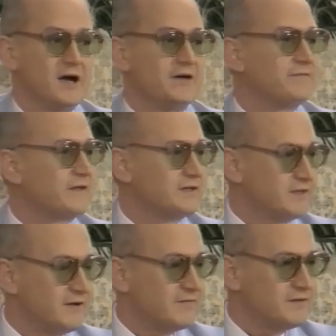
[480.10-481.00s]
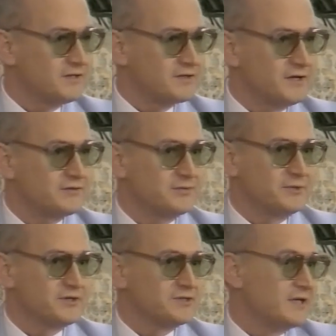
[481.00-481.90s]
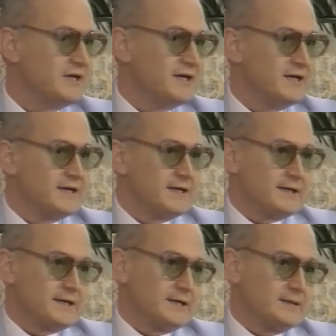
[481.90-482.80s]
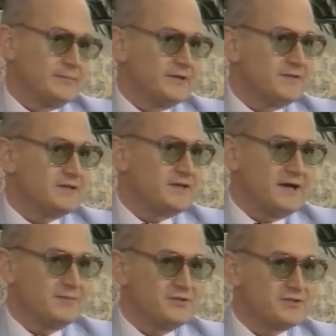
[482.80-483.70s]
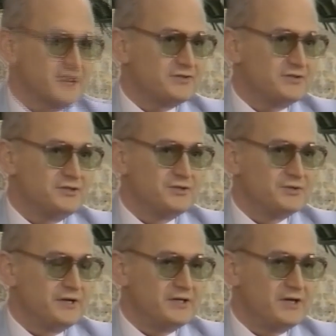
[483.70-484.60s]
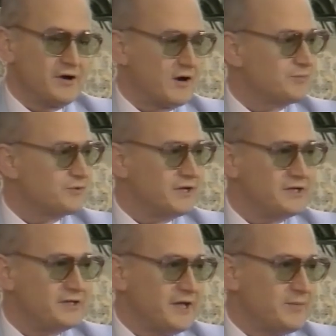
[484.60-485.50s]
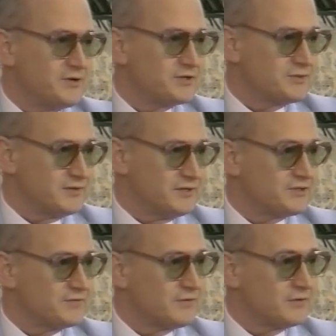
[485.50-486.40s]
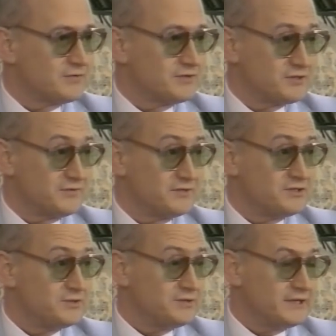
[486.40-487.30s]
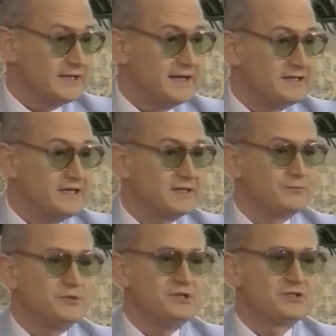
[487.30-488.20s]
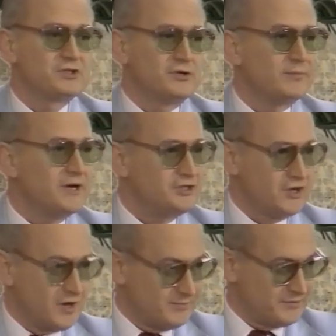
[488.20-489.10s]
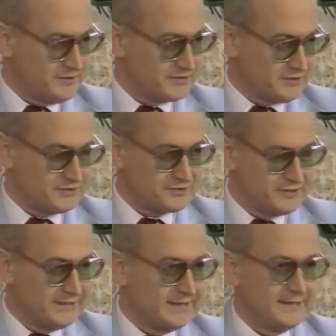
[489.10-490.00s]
I fell in love with that country because um, at that time this country didn't do any harm to any neighbors, least of all to the Soviet Union. And yet we did so much harm to that country